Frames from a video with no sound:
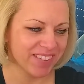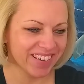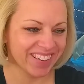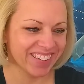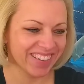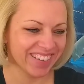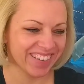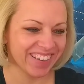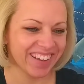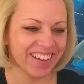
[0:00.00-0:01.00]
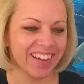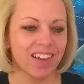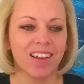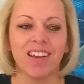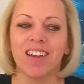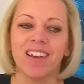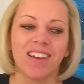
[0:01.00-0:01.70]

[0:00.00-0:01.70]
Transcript: No one is speaking in this clip.